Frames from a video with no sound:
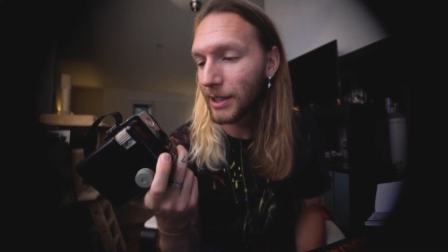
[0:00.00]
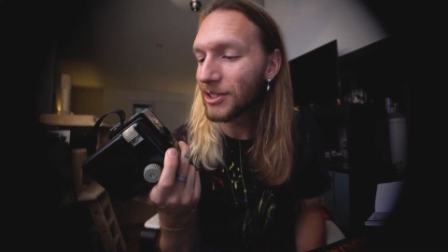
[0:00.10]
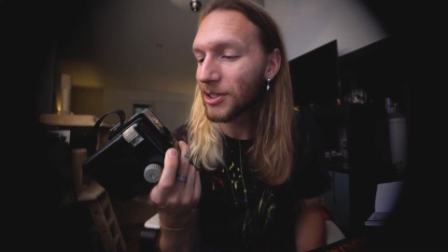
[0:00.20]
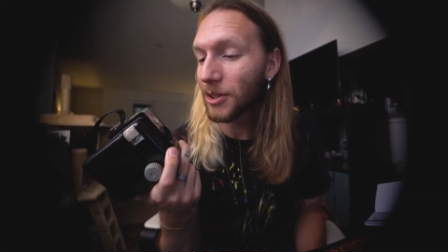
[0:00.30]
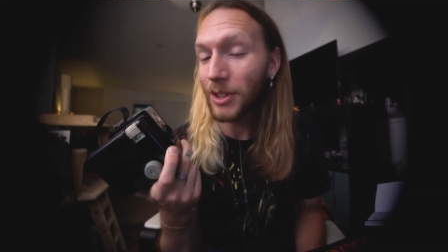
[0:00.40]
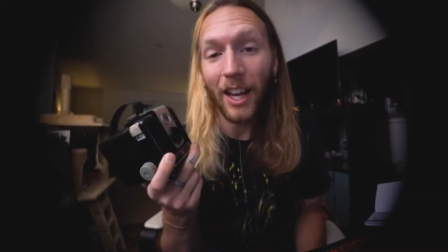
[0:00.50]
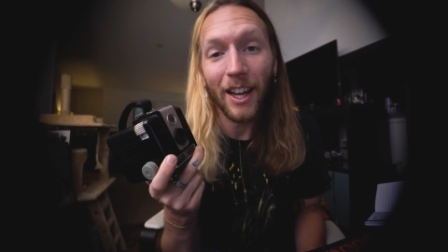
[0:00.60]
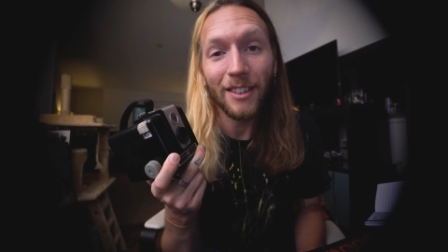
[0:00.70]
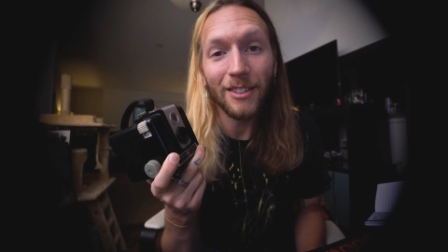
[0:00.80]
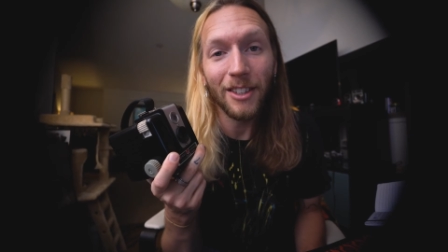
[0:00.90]
So yeah,
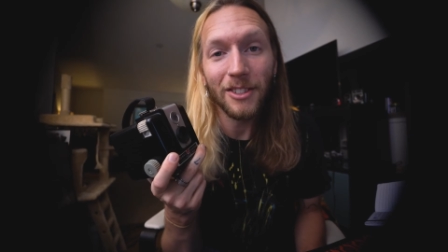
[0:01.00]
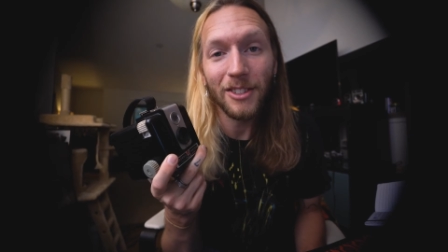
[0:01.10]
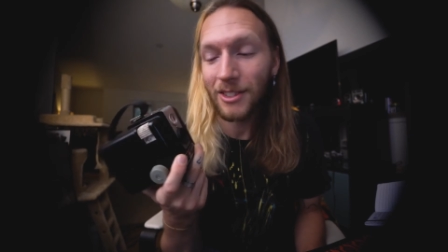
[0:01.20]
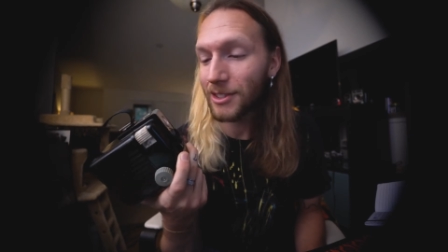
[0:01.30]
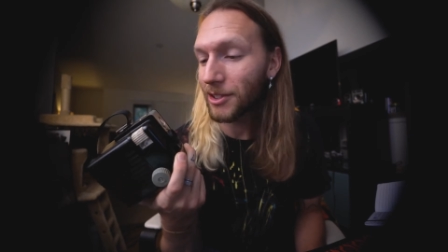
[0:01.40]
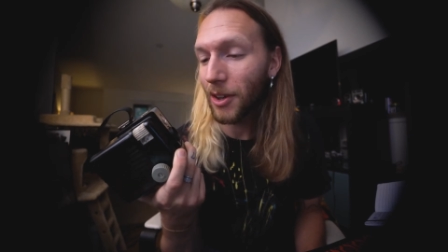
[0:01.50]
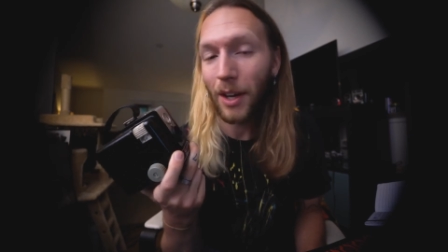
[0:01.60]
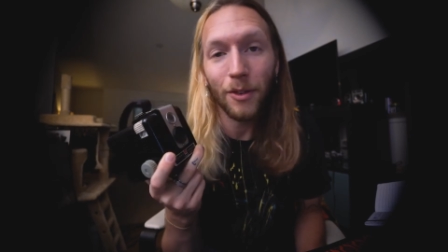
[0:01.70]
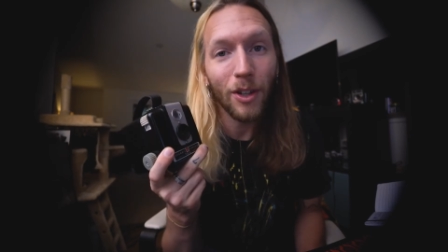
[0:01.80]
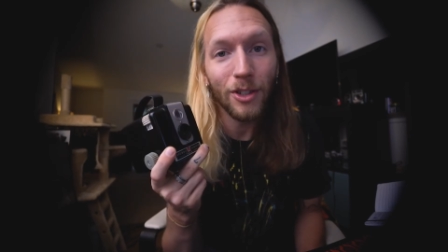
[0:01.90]
let's go
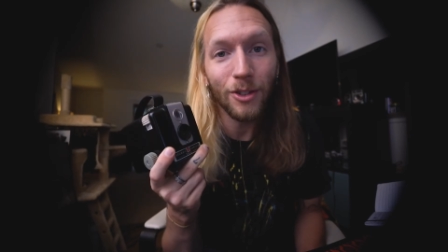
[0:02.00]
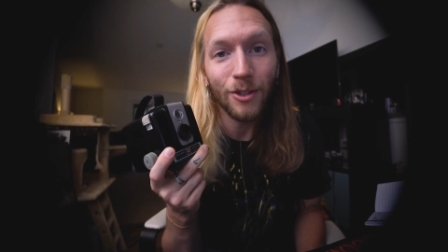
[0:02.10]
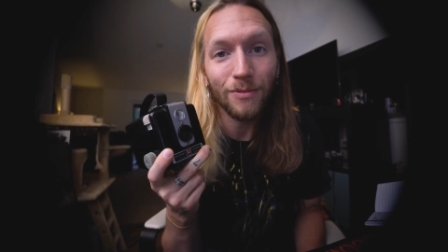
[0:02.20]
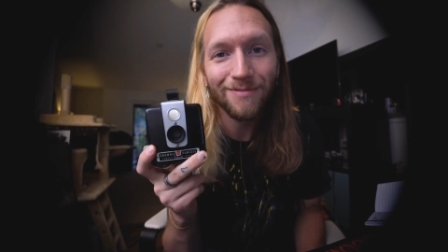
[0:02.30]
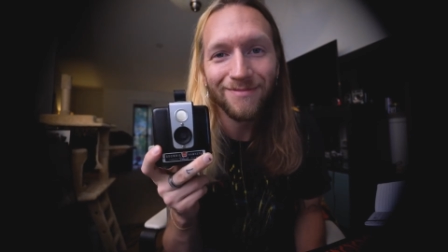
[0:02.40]
have a great shoot.